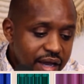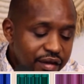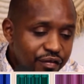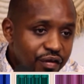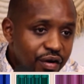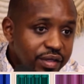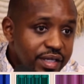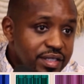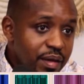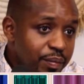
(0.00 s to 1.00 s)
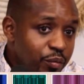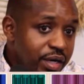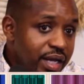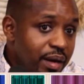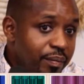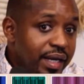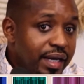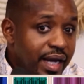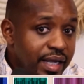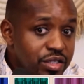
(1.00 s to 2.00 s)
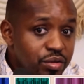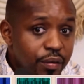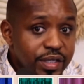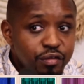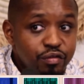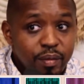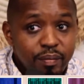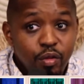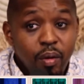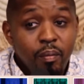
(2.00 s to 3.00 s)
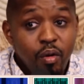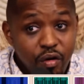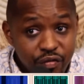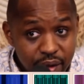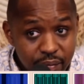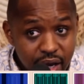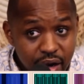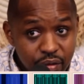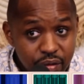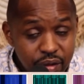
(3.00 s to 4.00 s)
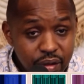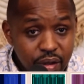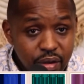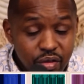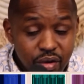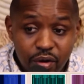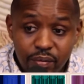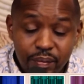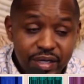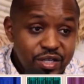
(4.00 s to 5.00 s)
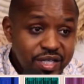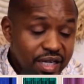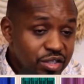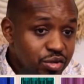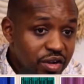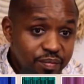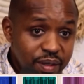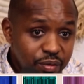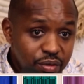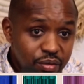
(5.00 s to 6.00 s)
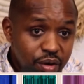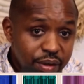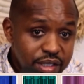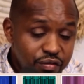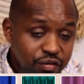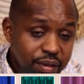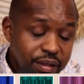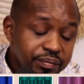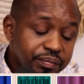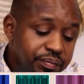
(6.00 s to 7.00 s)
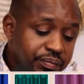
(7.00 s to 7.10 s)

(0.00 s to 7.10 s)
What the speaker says: and I found the same people who had come at night who were waiting for me, but there were more of them now. There were about maybe 10 to 12 people who were waiting for me.